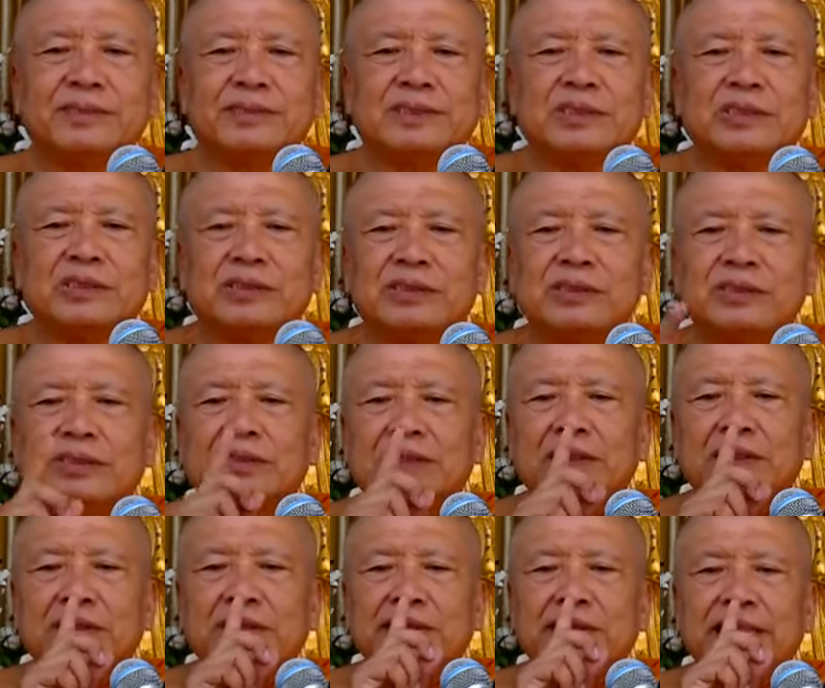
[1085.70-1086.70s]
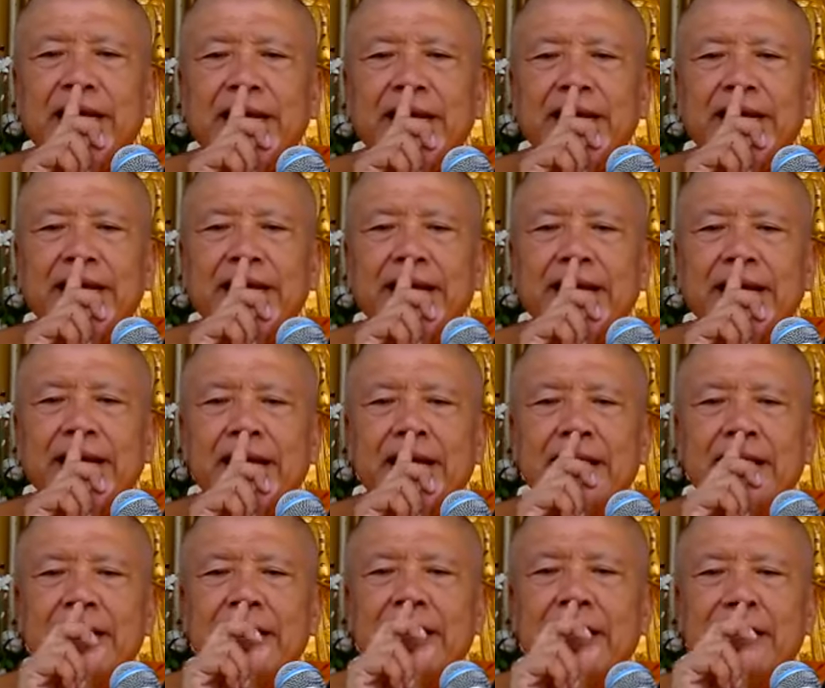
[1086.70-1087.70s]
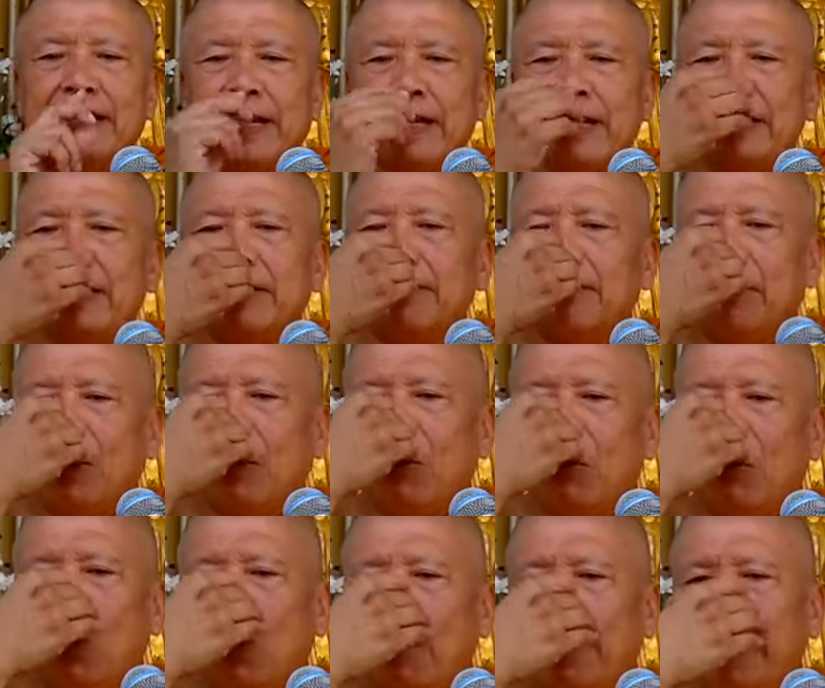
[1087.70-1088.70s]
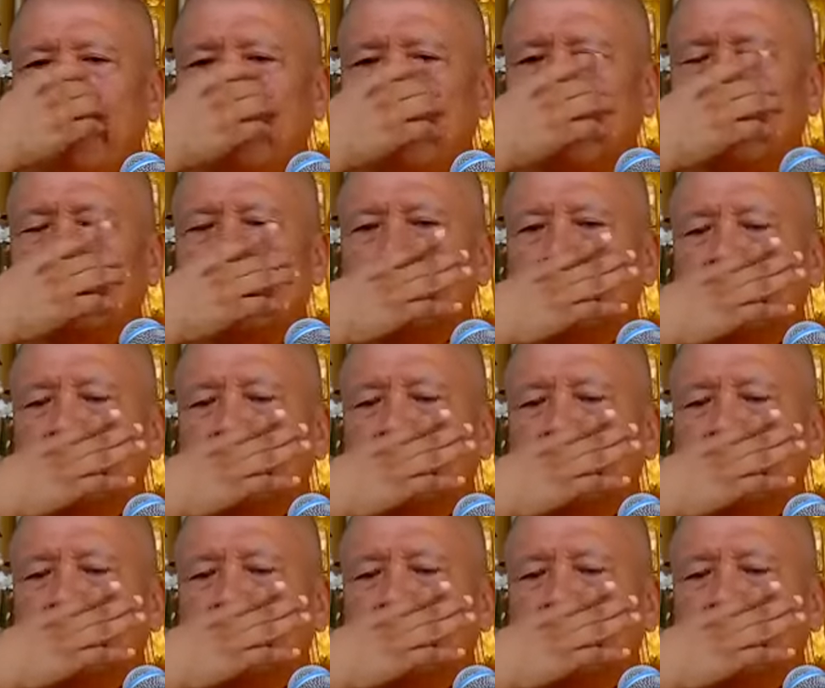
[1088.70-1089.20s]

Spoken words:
Send here, then it's more open.